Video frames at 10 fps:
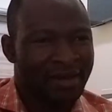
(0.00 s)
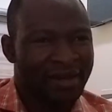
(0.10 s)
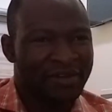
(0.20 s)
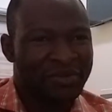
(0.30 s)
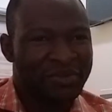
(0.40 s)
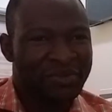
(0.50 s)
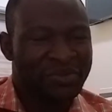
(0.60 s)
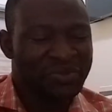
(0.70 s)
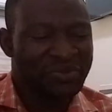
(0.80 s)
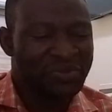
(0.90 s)
Now,
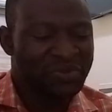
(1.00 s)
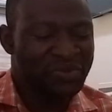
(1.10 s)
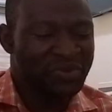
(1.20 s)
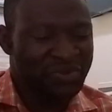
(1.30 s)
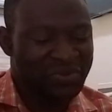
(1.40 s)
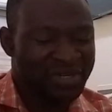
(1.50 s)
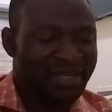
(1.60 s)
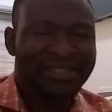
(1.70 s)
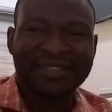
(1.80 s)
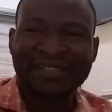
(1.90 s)

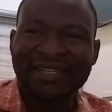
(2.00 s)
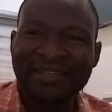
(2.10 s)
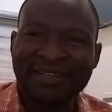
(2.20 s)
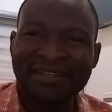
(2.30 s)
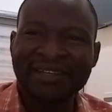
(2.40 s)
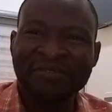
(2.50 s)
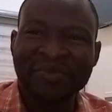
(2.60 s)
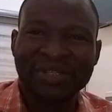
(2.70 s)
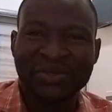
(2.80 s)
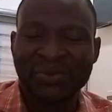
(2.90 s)
let's see
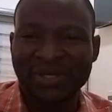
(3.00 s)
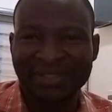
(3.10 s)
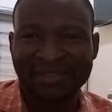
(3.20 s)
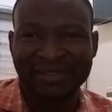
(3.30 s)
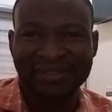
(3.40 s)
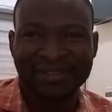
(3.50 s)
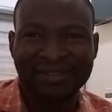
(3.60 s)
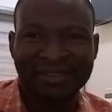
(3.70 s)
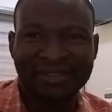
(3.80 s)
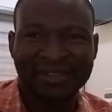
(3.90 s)
image quality,
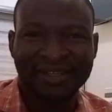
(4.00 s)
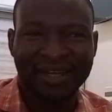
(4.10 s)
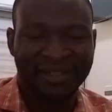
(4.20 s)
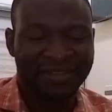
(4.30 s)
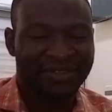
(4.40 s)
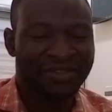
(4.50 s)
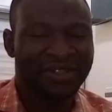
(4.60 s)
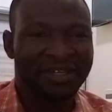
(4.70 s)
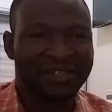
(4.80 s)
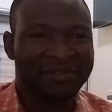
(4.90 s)
and
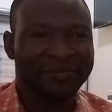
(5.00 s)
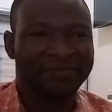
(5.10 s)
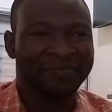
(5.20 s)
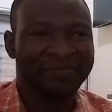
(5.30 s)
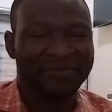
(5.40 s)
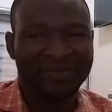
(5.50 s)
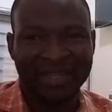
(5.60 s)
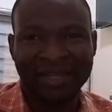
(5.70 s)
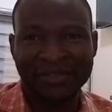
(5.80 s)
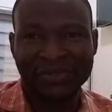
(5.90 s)

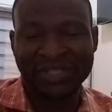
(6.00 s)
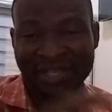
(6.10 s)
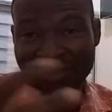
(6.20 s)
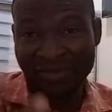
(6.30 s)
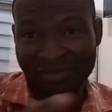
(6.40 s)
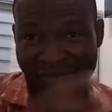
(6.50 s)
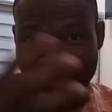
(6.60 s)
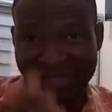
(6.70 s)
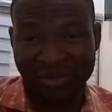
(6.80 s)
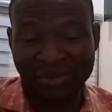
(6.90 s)
that's to say
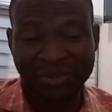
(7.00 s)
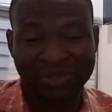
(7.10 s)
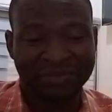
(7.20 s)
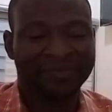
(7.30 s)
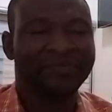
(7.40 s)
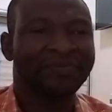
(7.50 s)
resolution.